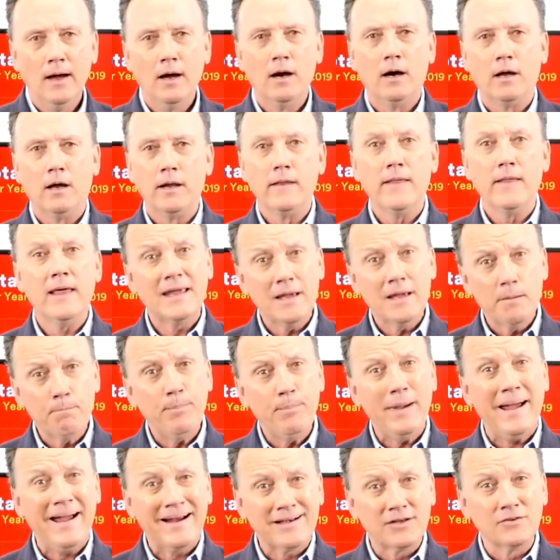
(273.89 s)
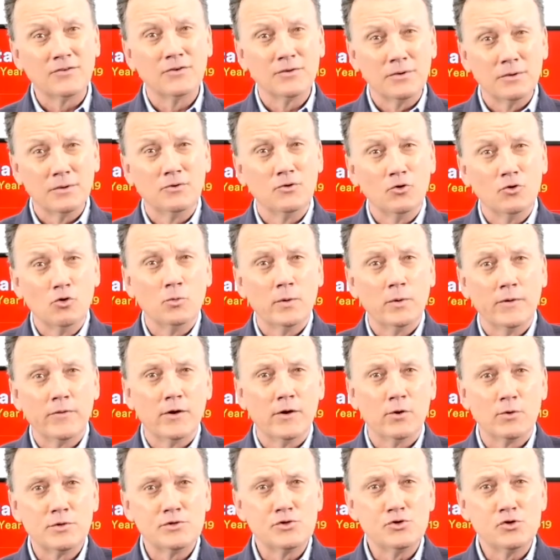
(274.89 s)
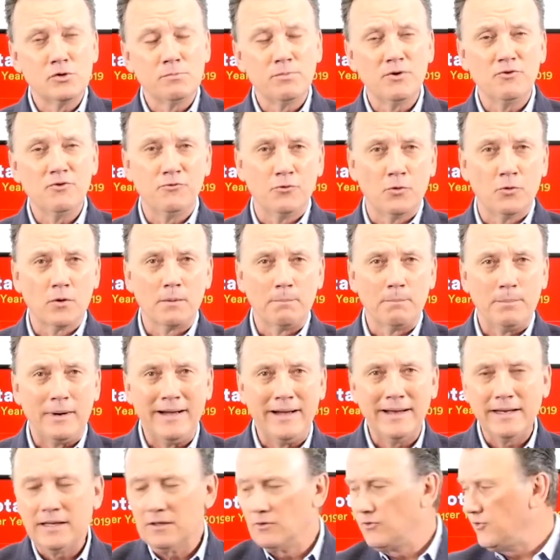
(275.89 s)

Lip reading: And they get back to doing what they were doing before, buying and